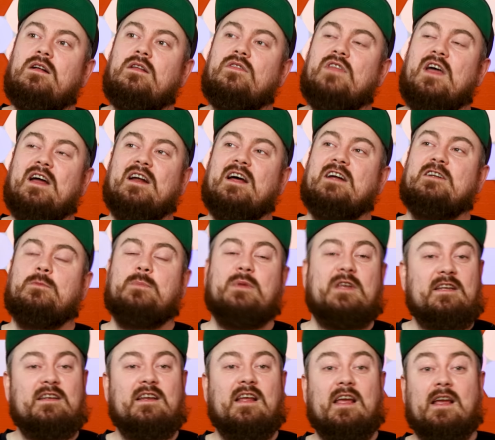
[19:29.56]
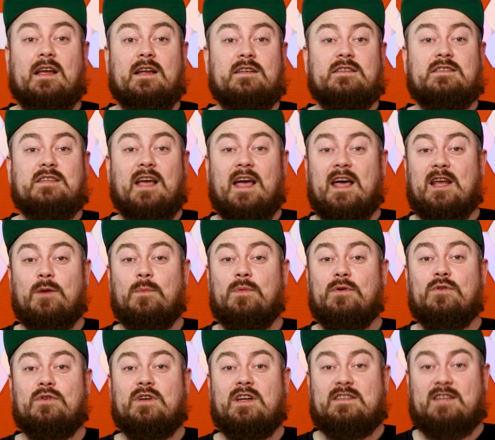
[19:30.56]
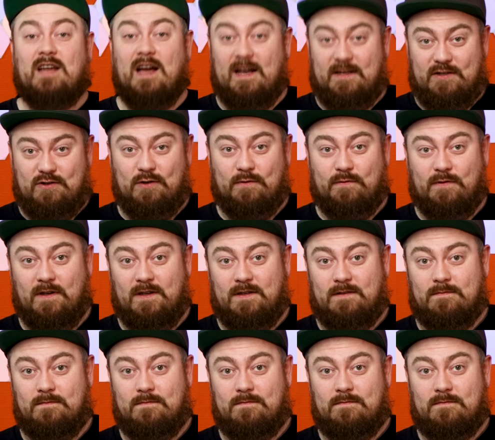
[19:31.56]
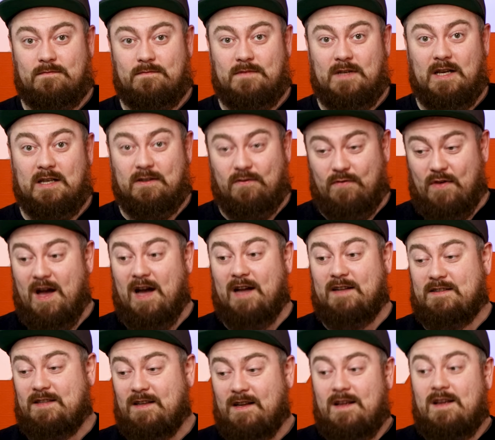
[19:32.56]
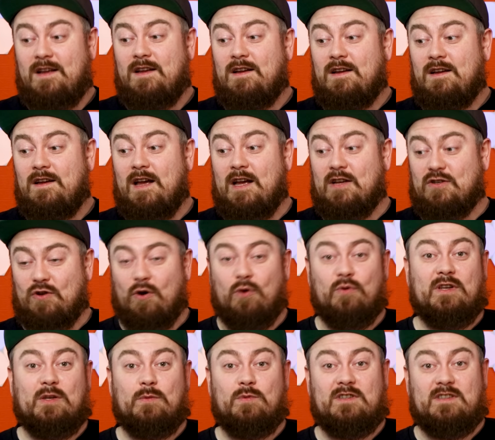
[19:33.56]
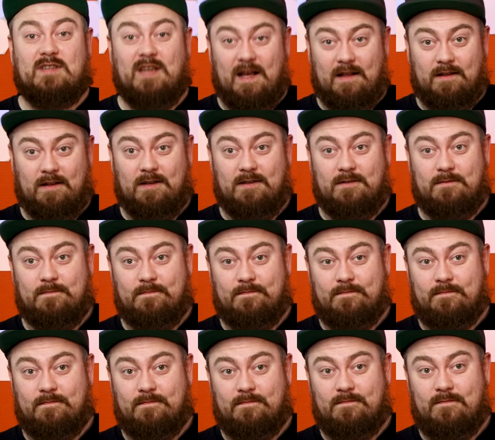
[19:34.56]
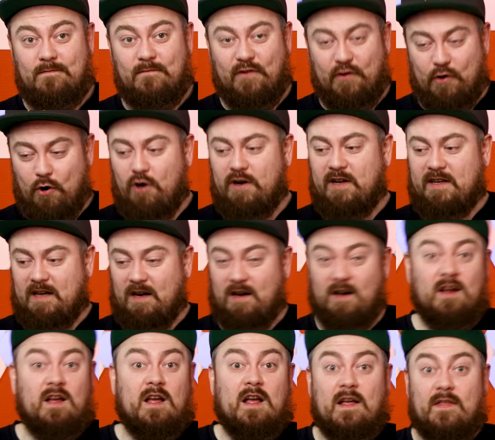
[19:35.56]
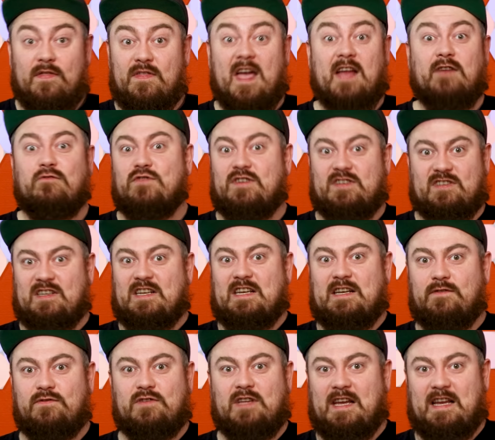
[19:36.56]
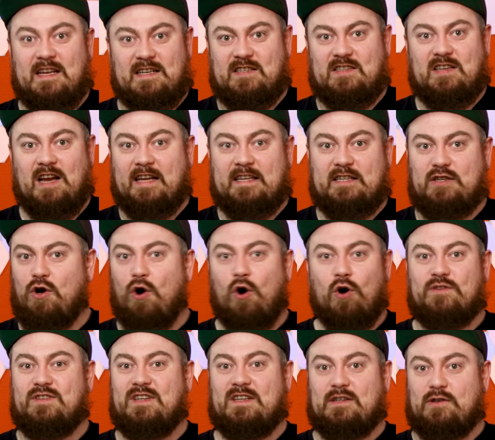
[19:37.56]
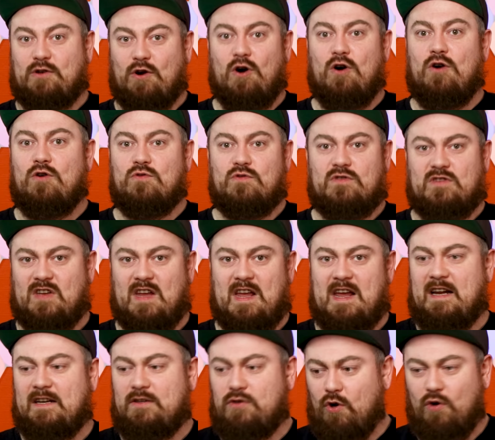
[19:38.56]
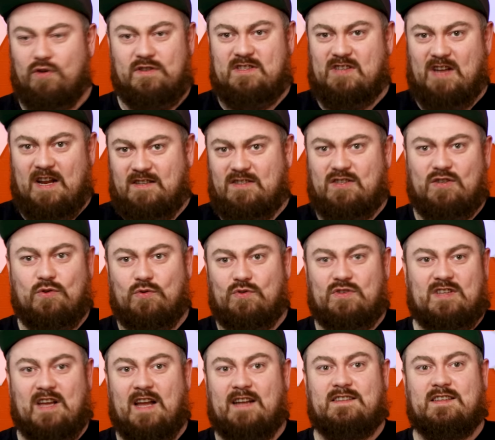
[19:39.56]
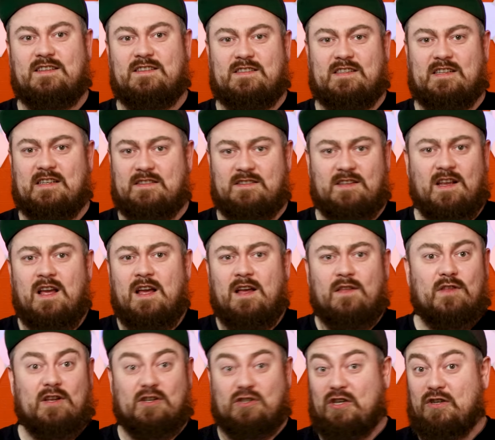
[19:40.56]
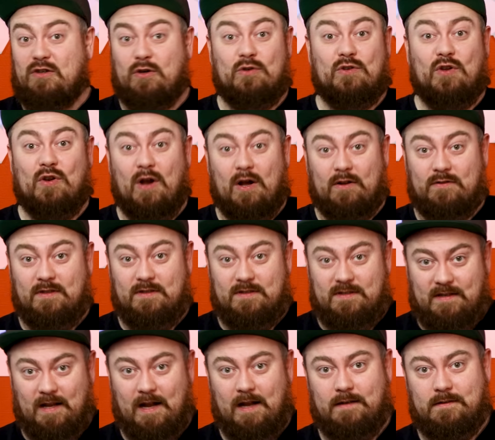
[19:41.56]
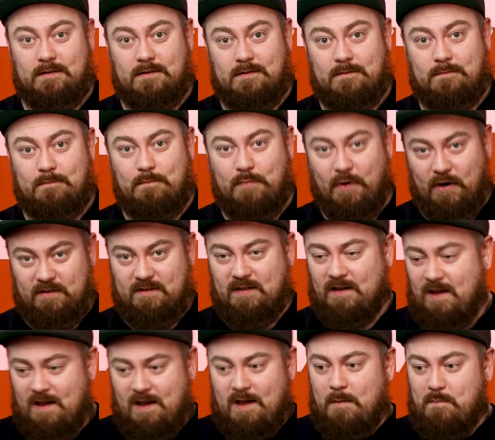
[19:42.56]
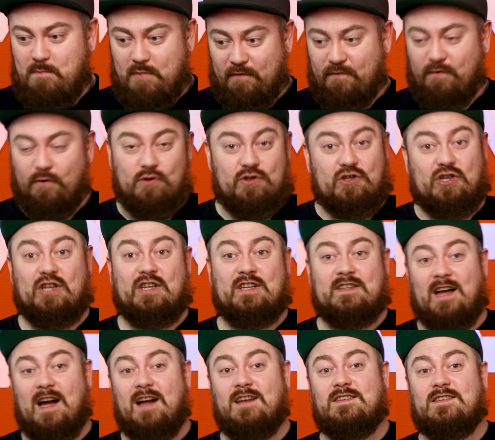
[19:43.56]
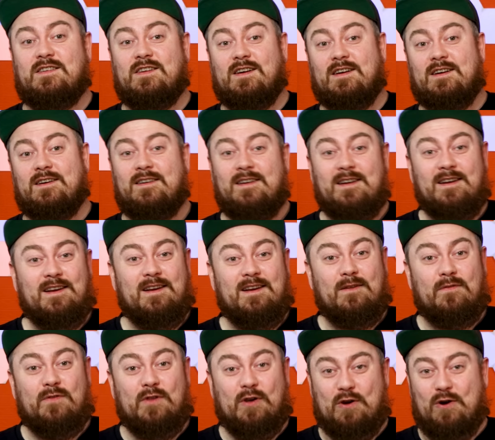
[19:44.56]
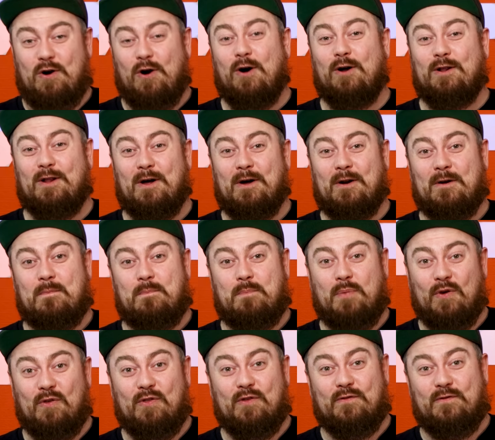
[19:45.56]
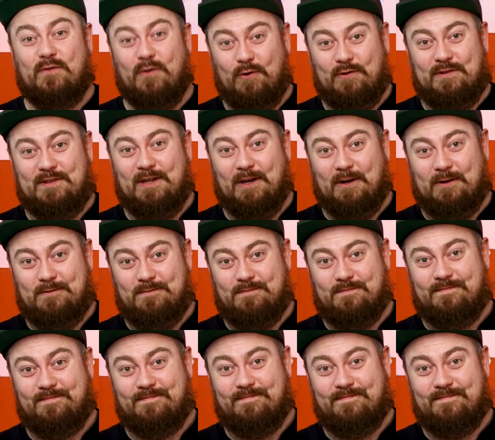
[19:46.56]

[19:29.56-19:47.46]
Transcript: there had been a terrible catastrophe, and that is all he would tell her. Veronica then received a psychotic call saying nonsensical sentences that she couldn't understand. But before she could answer, the caller put the phone down.